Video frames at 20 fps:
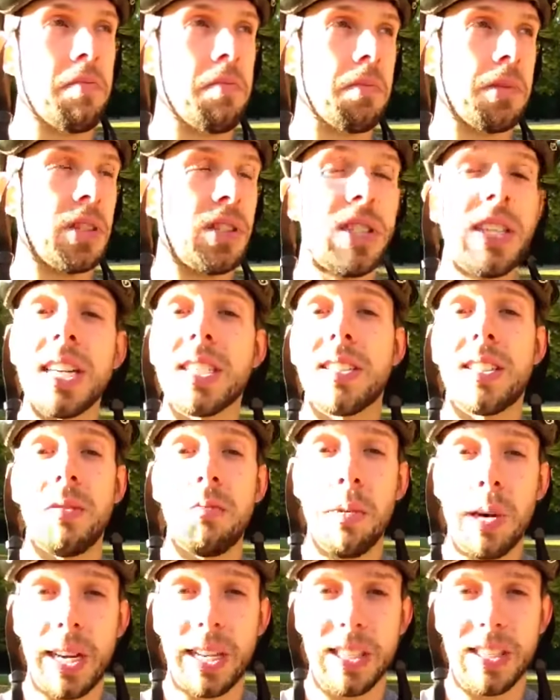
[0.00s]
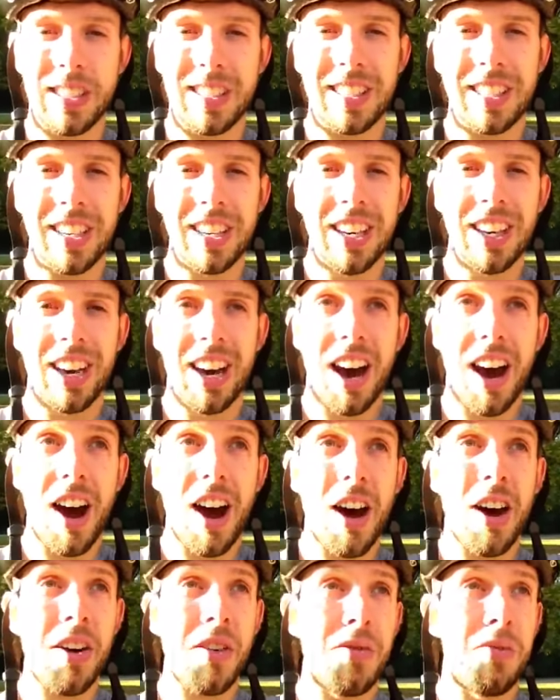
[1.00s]
60 minutes
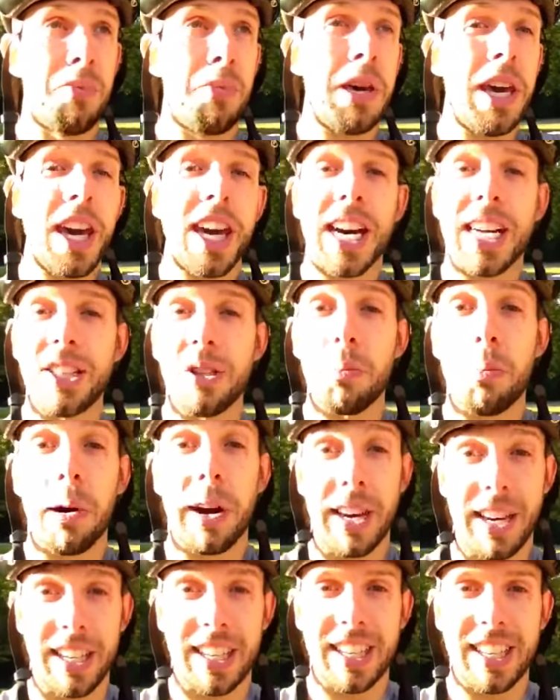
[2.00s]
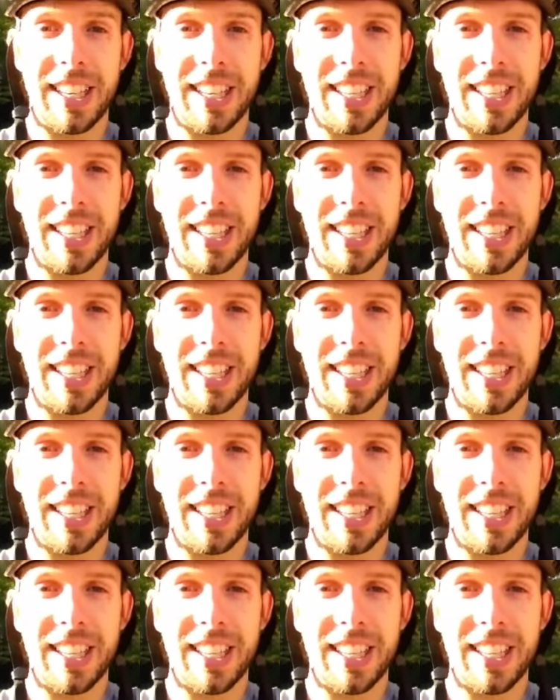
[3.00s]
of being on the bike.